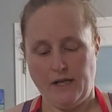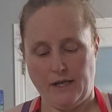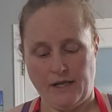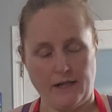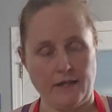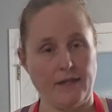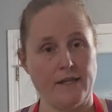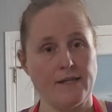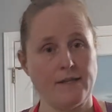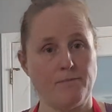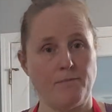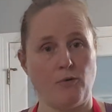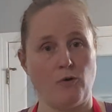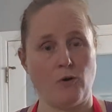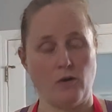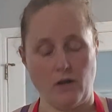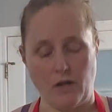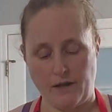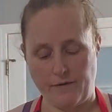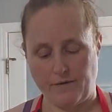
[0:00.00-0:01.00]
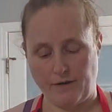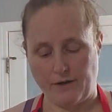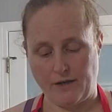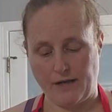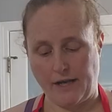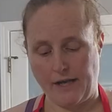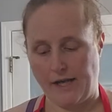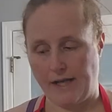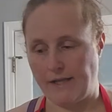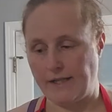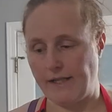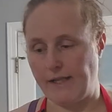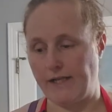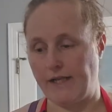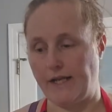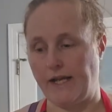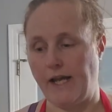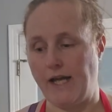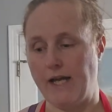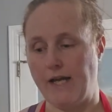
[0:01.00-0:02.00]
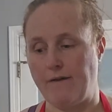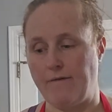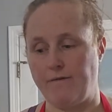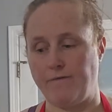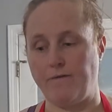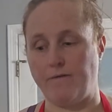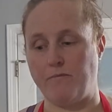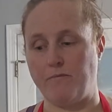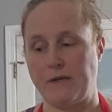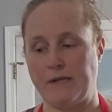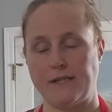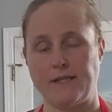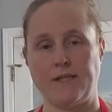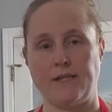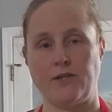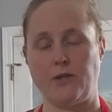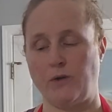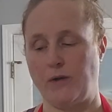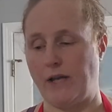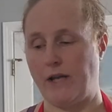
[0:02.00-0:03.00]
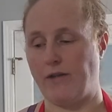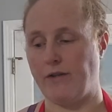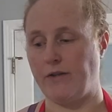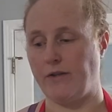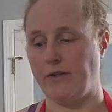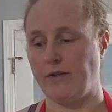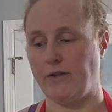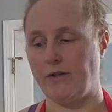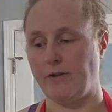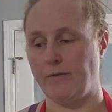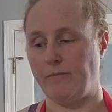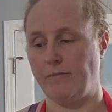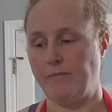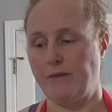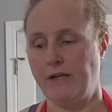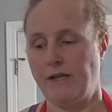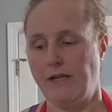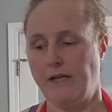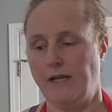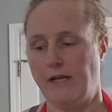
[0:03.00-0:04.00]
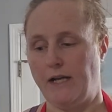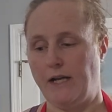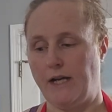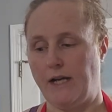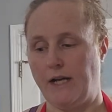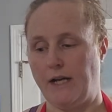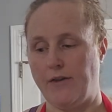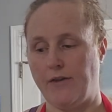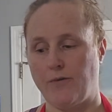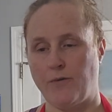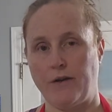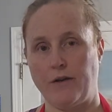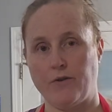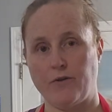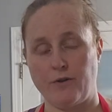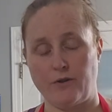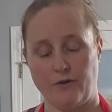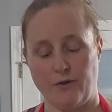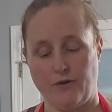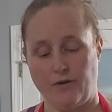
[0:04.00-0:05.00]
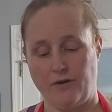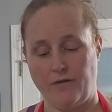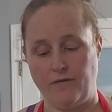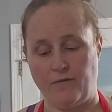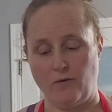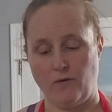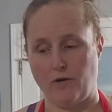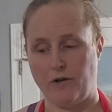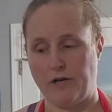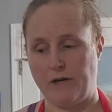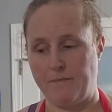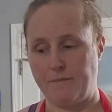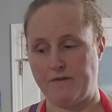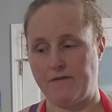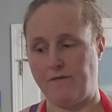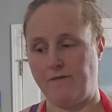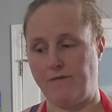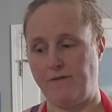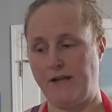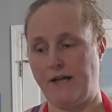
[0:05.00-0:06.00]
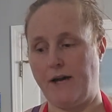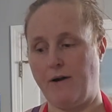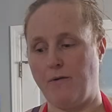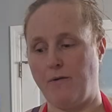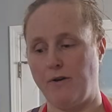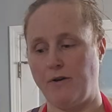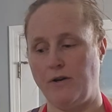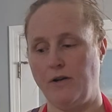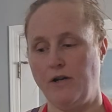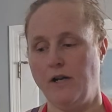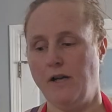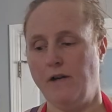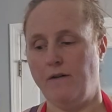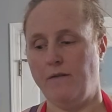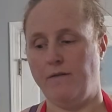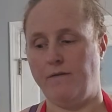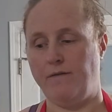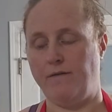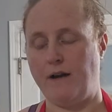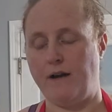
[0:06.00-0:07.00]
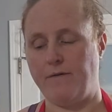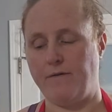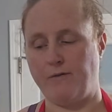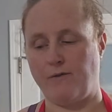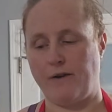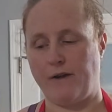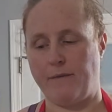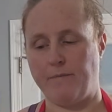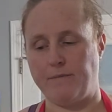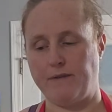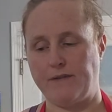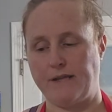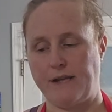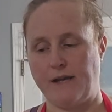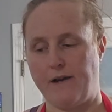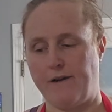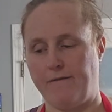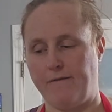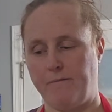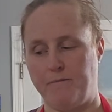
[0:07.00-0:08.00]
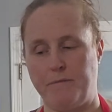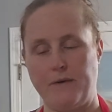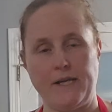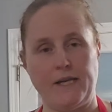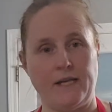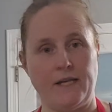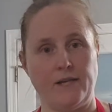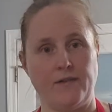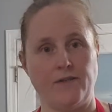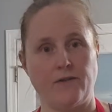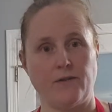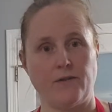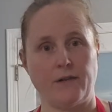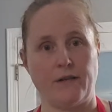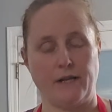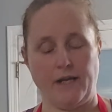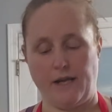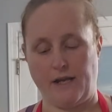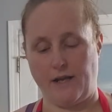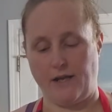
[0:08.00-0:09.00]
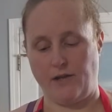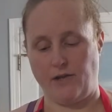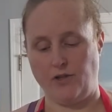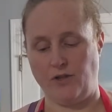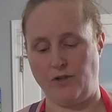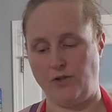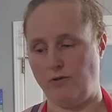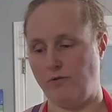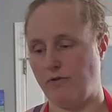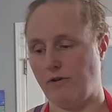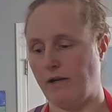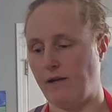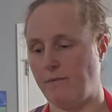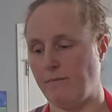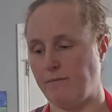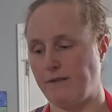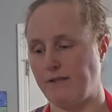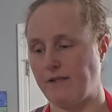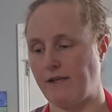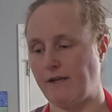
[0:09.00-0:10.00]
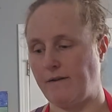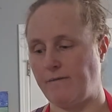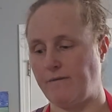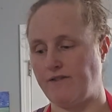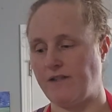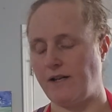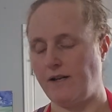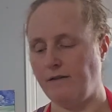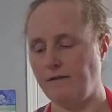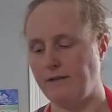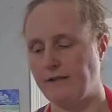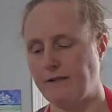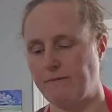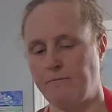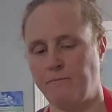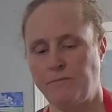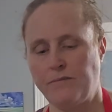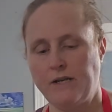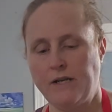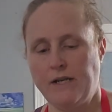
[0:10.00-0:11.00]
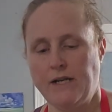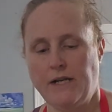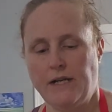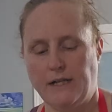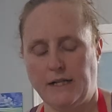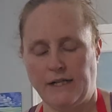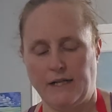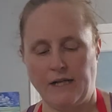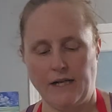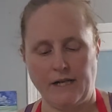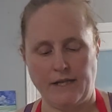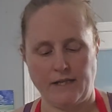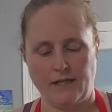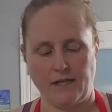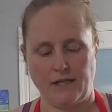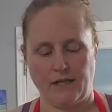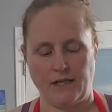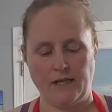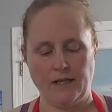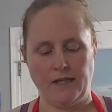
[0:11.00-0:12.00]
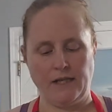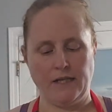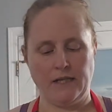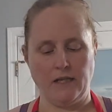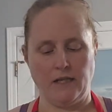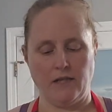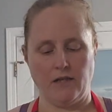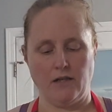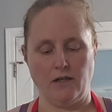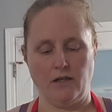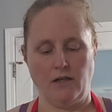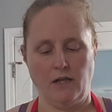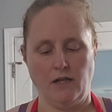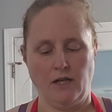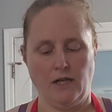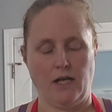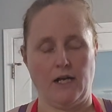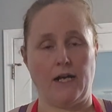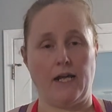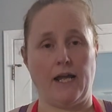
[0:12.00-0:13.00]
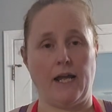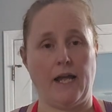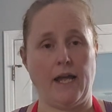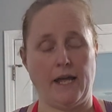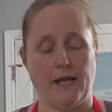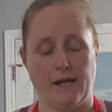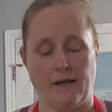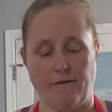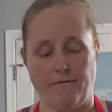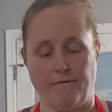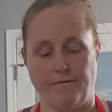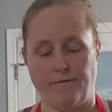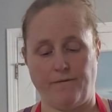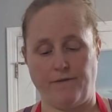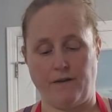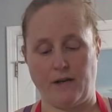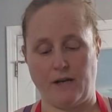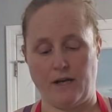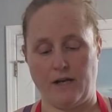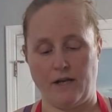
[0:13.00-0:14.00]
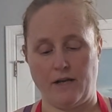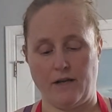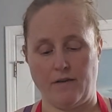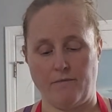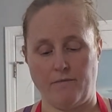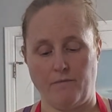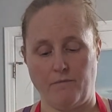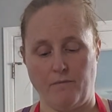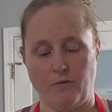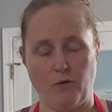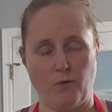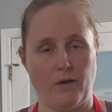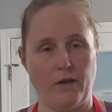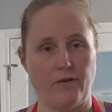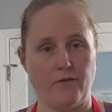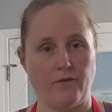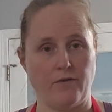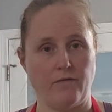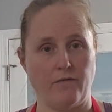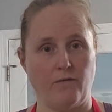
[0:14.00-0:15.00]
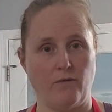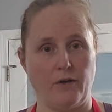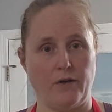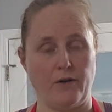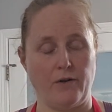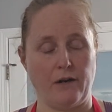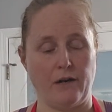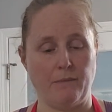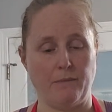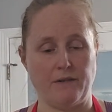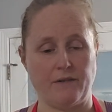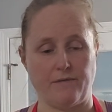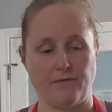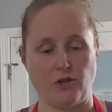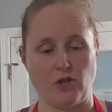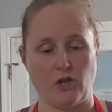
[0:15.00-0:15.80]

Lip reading: In this bowl, I've gone ahead and I have mixed together 334 grams of flour, 5 grams of baking soda, and 2 grams of salt. And then in here, I have 340 grams of